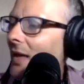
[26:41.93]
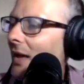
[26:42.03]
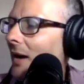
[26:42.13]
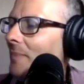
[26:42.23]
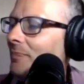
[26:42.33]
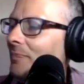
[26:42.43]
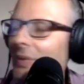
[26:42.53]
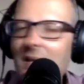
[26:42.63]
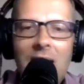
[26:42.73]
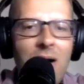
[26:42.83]
Um, but
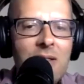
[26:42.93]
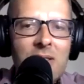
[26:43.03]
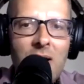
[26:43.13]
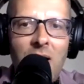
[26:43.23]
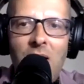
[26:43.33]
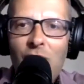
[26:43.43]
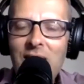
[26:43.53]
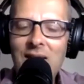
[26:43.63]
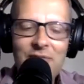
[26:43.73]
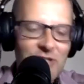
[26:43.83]
yeah, I I really
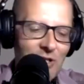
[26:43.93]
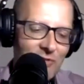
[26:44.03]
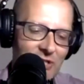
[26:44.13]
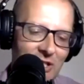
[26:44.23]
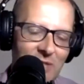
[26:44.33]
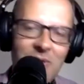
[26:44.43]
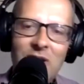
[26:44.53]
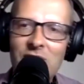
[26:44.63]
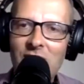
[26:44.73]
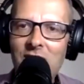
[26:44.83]
love this conversation
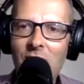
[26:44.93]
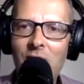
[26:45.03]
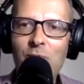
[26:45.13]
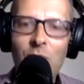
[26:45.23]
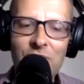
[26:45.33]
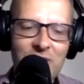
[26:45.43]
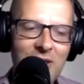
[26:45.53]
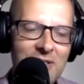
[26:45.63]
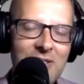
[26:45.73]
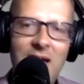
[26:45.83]
because you know I want to
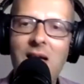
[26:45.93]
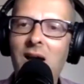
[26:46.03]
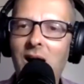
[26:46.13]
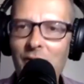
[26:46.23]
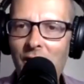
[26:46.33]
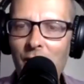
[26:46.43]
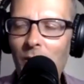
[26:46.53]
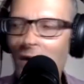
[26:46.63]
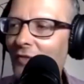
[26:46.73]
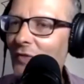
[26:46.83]
understand. I, I,
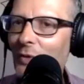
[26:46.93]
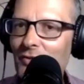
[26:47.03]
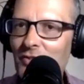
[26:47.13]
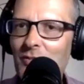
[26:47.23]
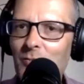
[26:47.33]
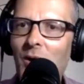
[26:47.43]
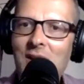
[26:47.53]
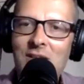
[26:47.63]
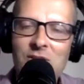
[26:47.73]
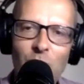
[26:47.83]
I feel this is more. And
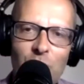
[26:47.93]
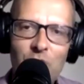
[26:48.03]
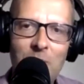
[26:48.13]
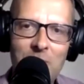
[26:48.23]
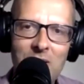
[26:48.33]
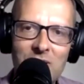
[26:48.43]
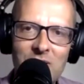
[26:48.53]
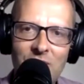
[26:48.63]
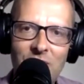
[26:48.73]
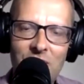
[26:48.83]
actually, I will, should I be asking
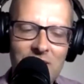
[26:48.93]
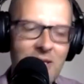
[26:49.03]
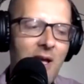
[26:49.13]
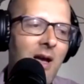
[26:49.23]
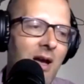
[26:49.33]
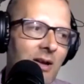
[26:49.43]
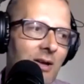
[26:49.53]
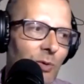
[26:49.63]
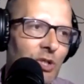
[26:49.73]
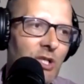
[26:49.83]
to revise,
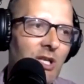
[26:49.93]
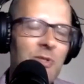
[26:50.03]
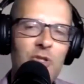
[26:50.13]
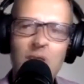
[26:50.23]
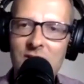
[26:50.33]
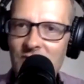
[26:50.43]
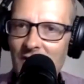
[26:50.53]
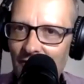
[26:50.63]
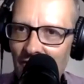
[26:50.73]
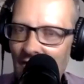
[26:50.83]
or should I be trying to
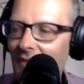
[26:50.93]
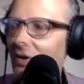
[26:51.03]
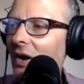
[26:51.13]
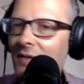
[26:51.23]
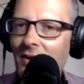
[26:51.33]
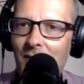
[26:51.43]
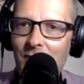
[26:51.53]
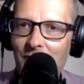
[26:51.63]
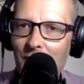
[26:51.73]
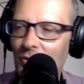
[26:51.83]
self discover? I I'm
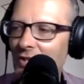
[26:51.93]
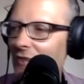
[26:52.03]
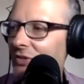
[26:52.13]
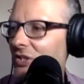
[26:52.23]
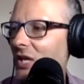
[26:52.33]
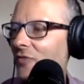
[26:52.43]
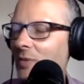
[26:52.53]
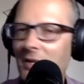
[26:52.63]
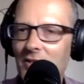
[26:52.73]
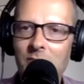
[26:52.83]
a more self discovery
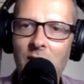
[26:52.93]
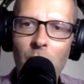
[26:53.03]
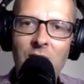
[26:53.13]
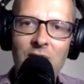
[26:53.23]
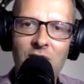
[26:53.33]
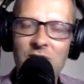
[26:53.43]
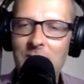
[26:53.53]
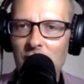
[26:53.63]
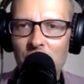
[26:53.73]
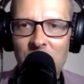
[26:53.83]
person, but I will advise,
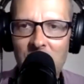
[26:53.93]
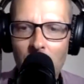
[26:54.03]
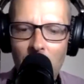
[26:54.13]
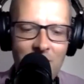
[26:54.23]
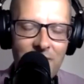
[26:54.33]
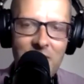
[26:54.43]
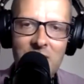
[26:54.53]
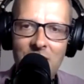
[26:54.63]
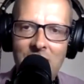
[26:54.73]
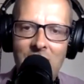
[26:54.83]
especially on DIY and things
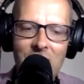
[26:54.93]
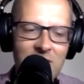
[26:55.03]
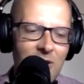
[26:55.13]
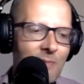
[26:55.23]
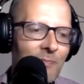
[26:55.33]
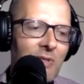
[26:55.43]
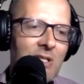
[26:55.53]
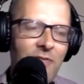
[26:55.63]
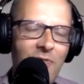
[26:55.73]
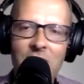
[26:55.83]
like that. I do
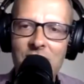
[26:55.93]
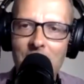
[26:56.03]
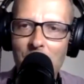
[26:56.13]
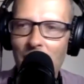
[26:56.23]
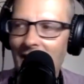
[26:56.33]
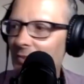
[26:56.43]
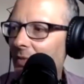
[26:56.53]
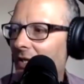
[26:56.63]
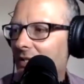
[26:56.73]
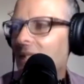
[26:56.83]
defer to more
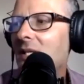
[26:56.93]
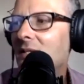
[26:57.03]
expertise. Yeah,